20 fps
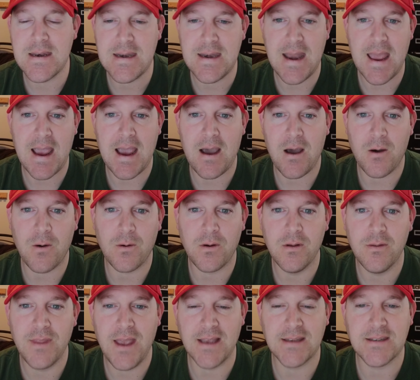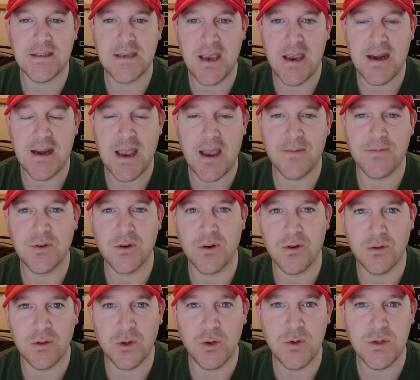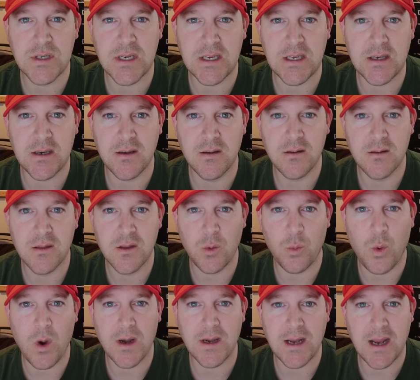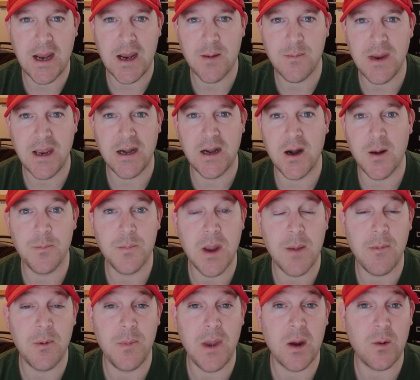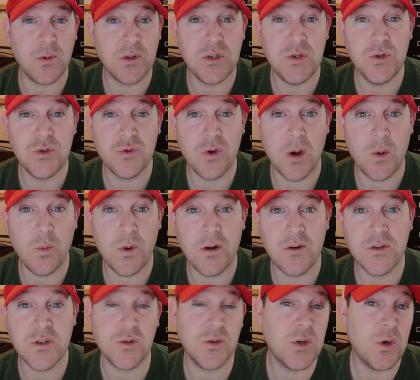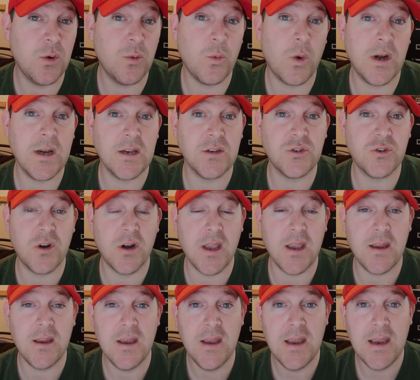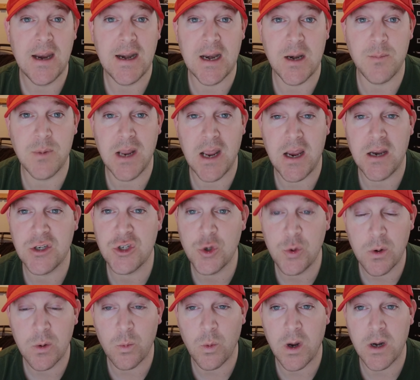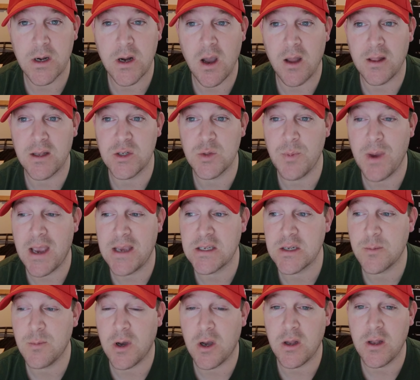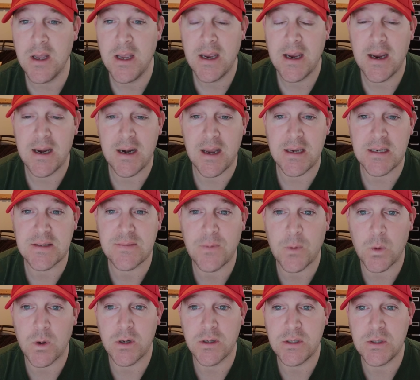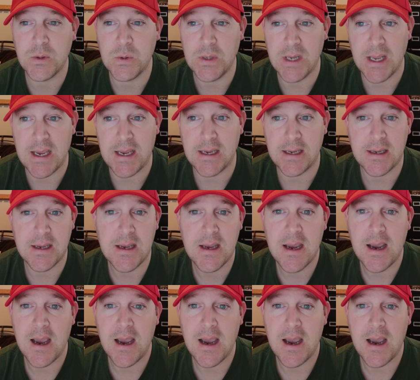Now, that said, after losing the one game, ended up coming back with two straight winners. So 2-1 yesterday in NBA, 2-1 college basketball, a nice 4-2 day